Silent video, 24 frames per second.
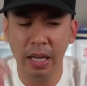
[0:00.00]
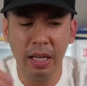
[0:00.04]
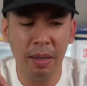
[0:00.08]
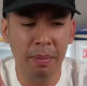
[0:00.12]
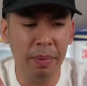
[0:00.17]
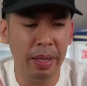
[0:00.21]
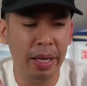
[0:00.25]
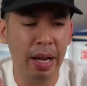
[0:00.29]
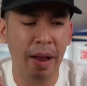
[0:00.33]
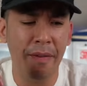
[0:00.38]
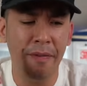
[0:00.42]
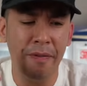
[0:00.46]
I
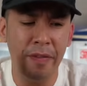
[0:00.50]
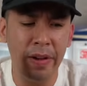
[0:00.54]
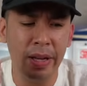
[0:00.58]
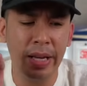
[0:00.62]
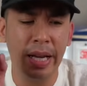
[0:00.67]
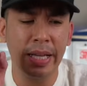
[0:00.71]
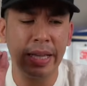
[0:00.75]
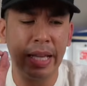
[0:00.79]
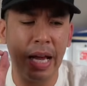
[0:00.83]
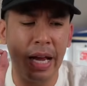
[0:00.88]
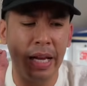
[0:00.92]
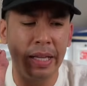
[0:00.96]
mean, I feel
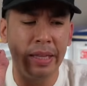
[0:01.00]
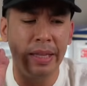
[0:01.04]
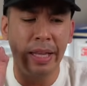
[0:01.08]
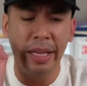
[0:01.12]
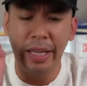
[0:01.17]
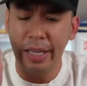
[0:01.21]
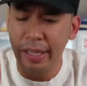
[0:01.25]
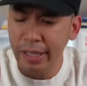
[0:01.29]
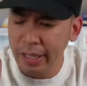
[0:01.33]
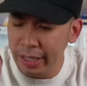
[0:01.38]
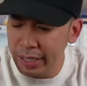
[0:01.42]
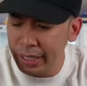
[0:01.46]
like I, they
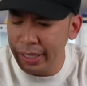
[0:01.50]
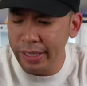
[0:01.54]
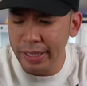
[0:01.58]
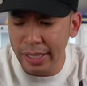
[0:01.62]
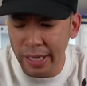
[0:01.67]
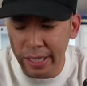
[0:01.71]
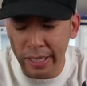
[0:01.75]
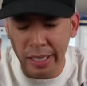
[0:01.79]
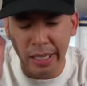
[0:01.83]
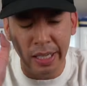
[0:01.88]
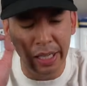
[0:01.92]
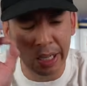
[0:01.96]
could have
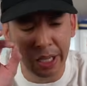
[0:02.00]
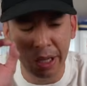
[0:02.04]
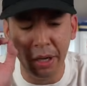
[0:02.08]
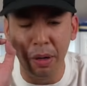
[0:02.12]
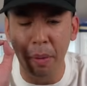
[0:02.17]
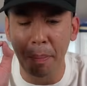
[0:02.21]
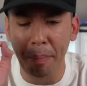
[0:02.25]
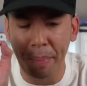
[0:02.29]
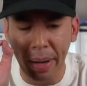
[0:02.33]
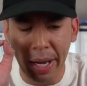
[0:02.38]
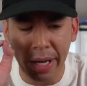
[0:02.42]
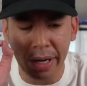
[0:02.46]
done a little
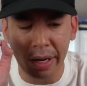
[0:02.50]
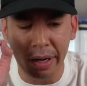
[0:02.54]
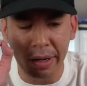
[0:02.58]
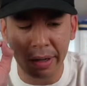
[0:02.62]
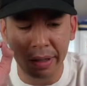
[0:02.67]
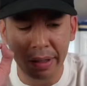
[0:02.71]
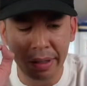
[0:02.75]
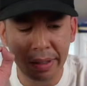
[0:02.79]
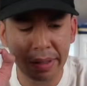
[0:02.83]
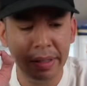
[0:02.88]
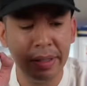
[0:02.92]
better,